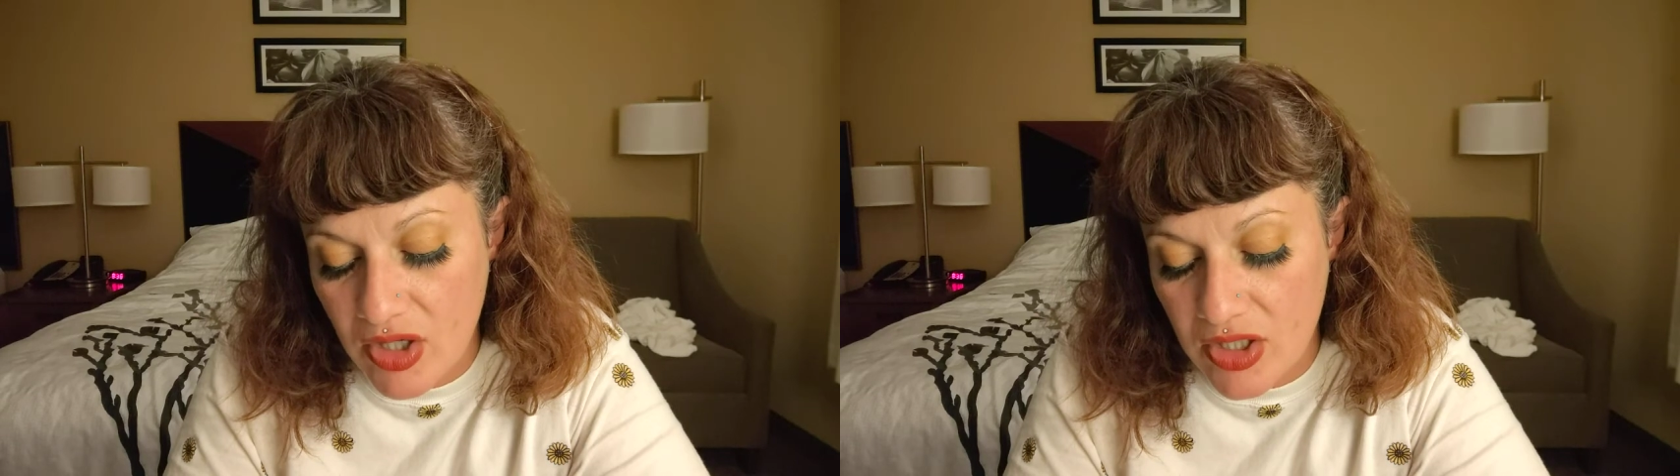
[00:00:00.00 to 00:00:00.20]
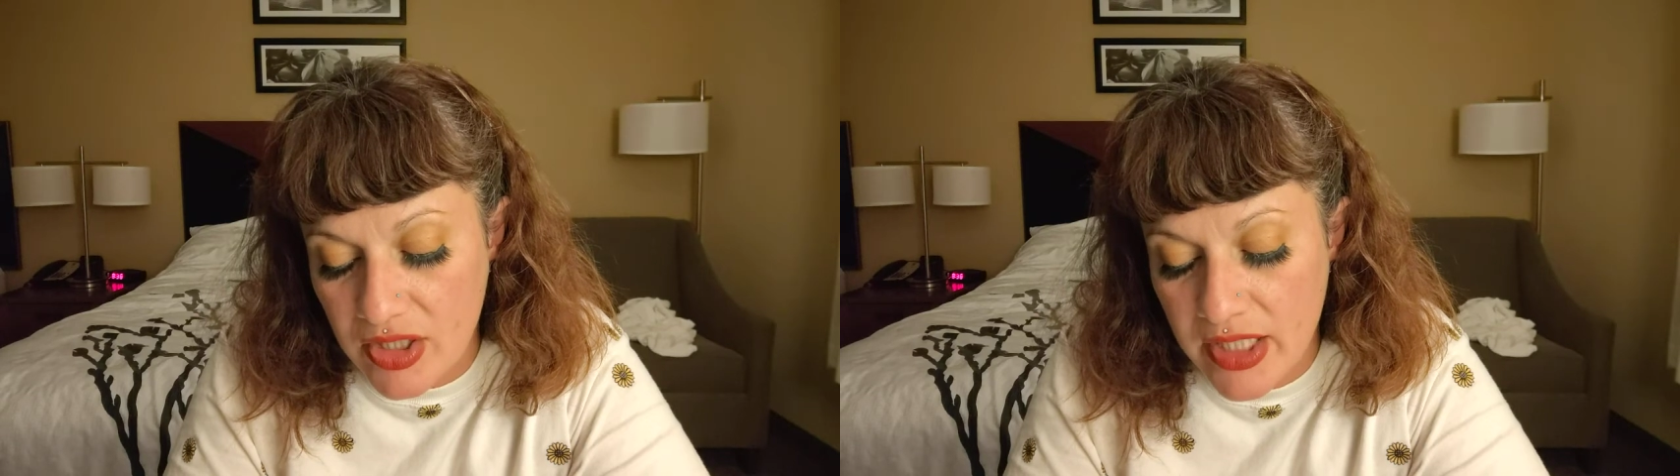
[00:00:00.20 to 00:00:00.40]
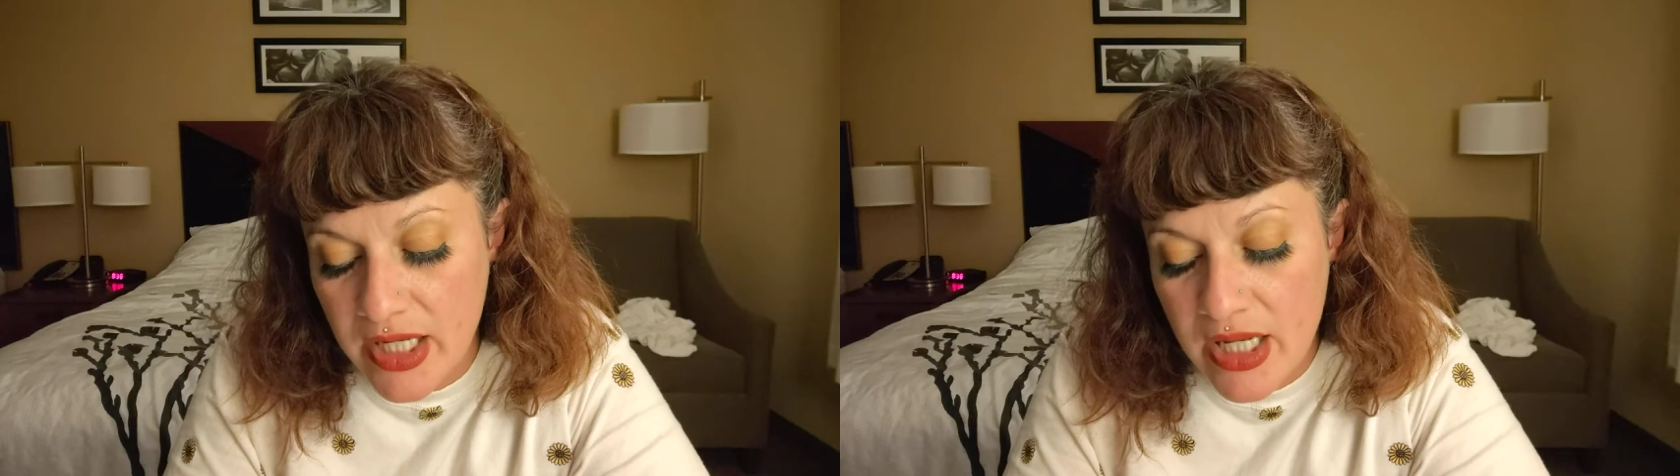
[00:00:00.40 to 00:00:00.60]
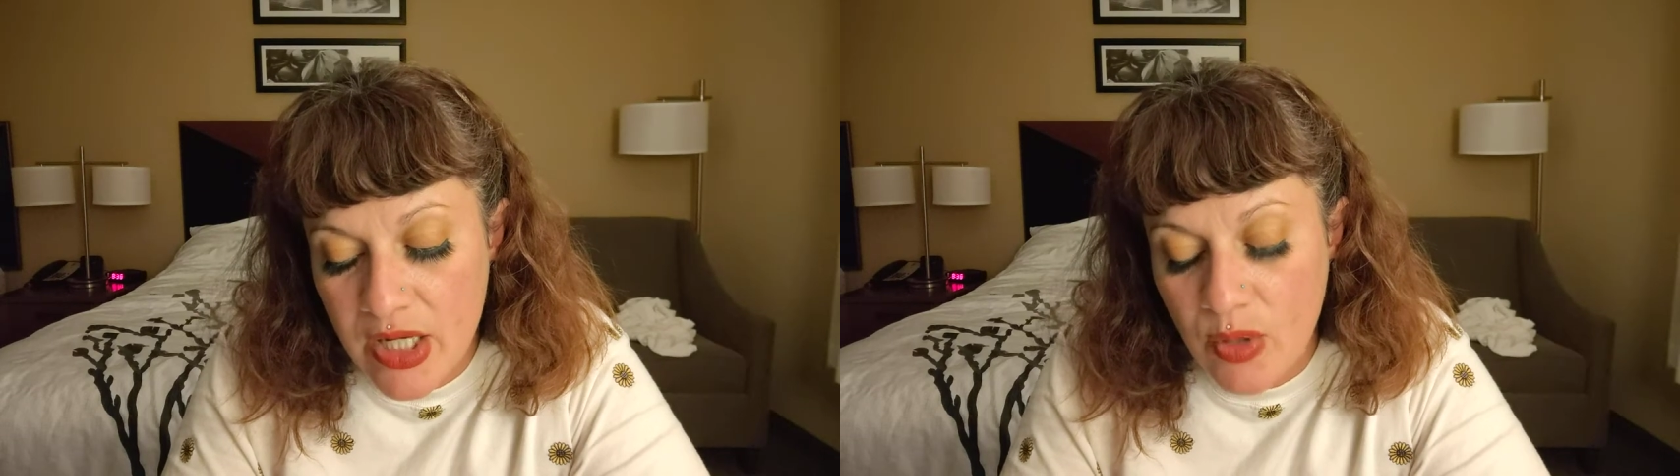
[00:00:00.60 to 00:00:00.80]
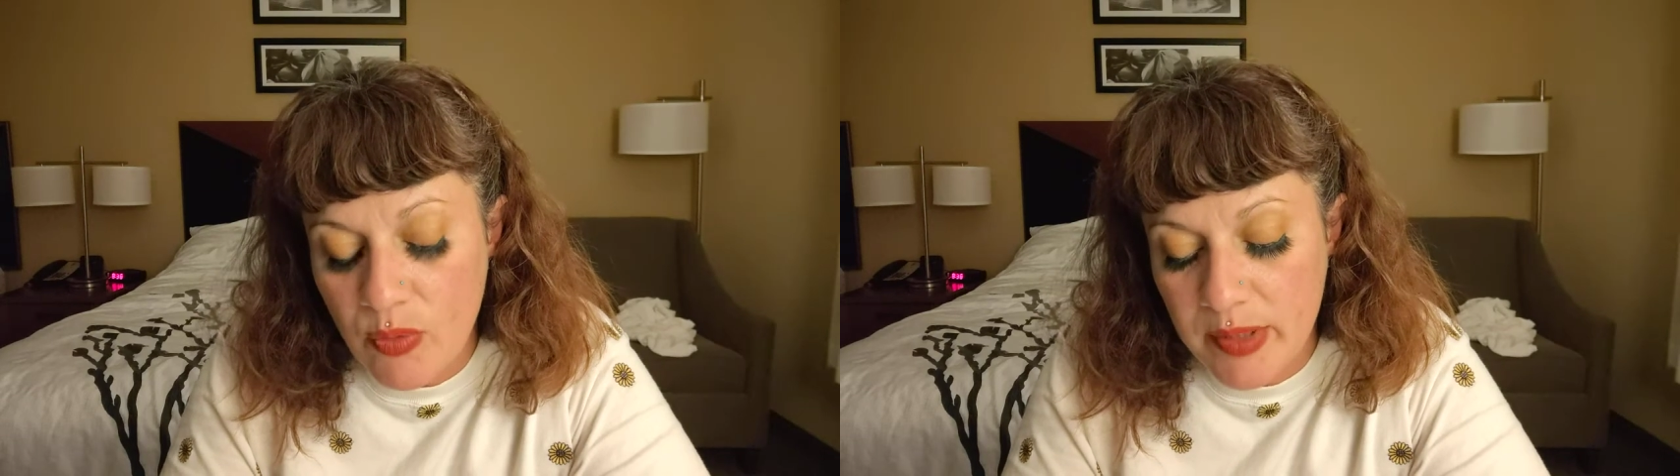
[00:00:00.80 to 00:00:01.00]
are
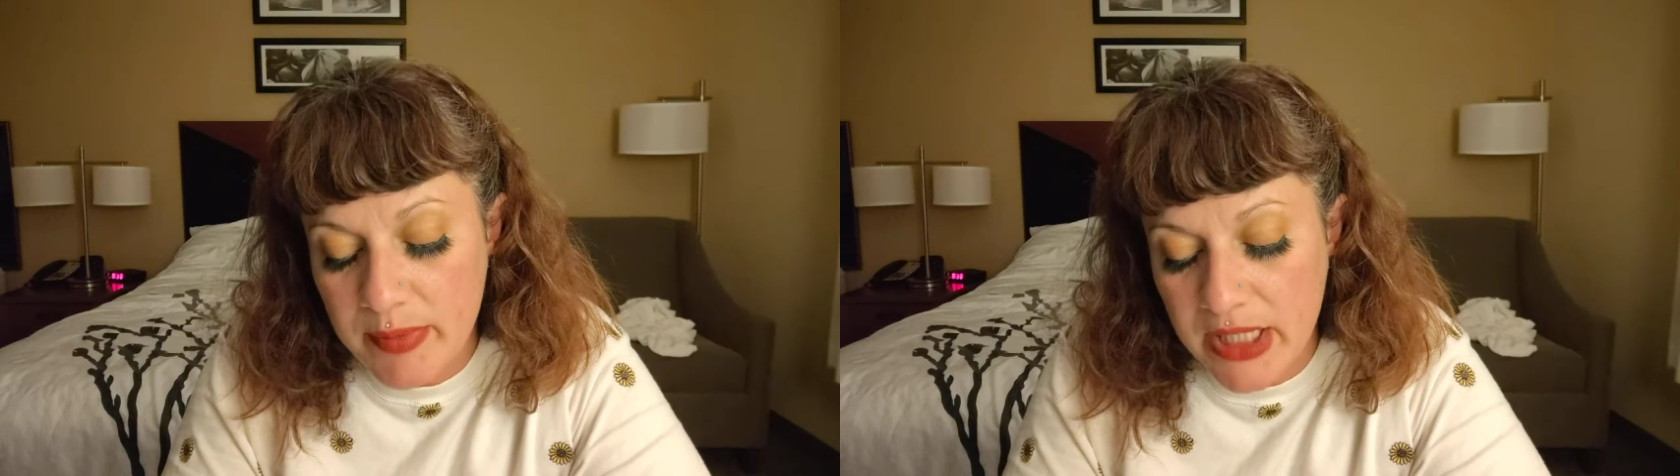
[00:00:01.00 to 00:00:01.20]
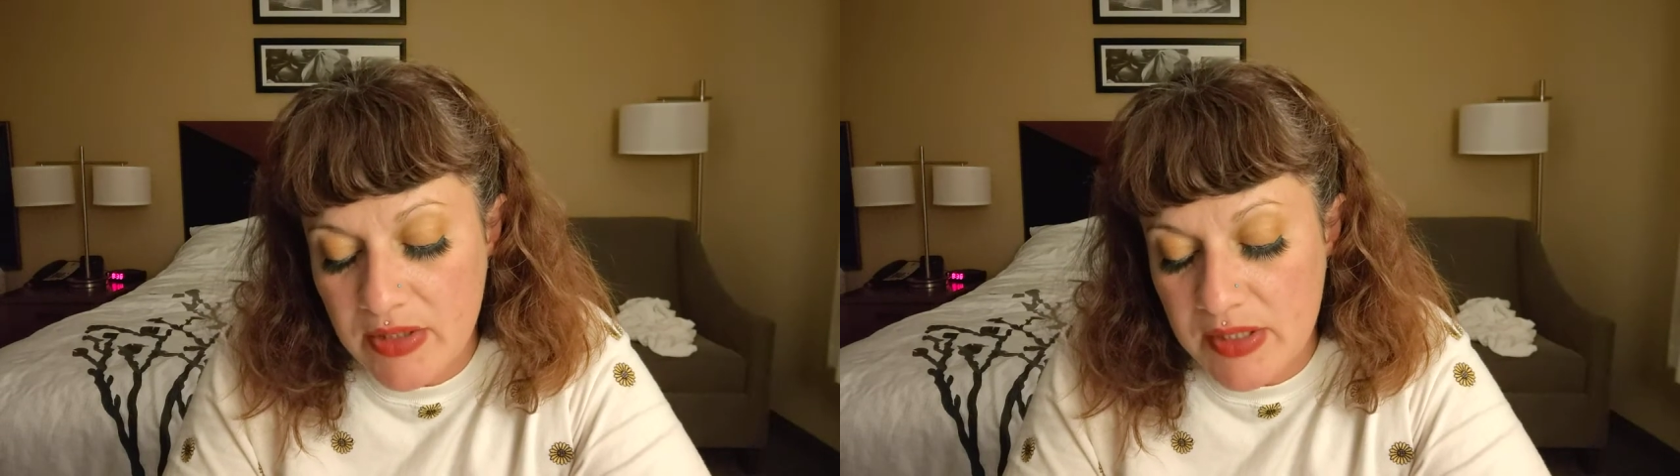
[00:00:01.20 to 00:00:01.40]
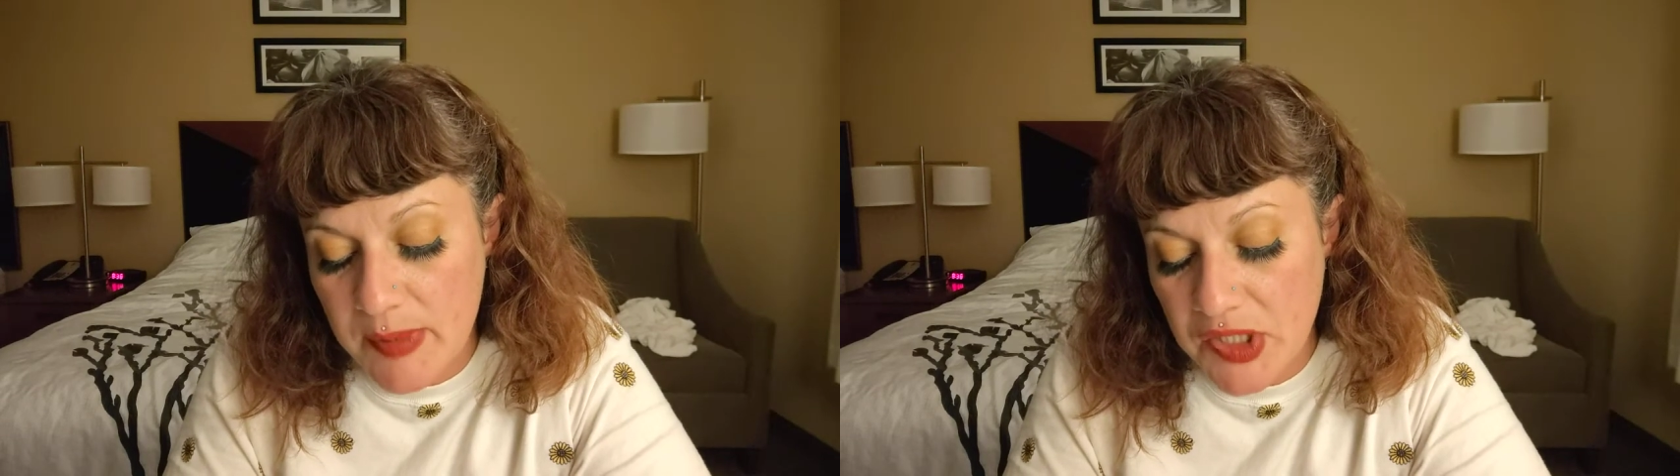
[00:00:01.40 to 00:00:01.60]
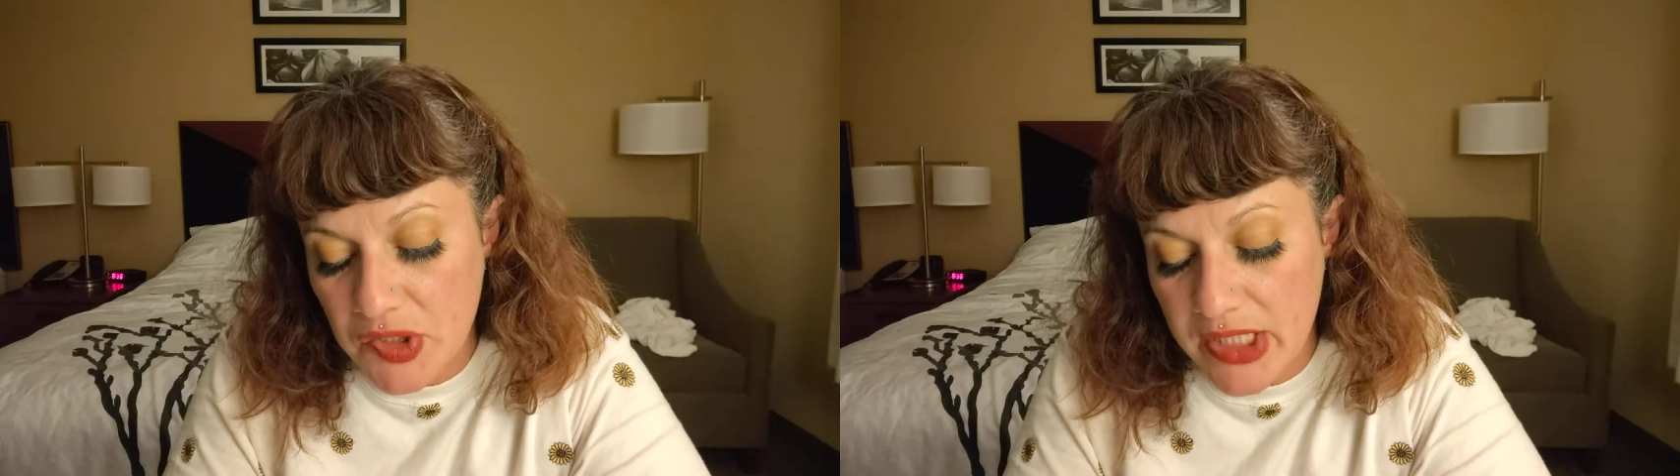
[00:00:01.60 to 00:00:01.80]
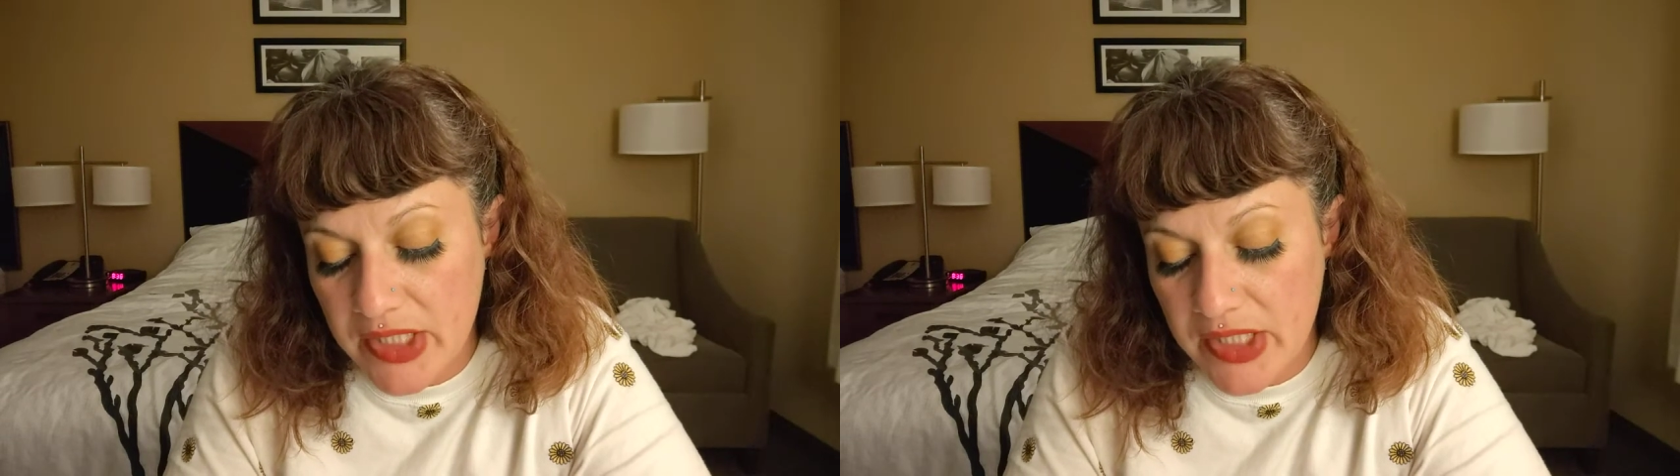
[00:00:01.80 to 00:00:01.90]
what make you special.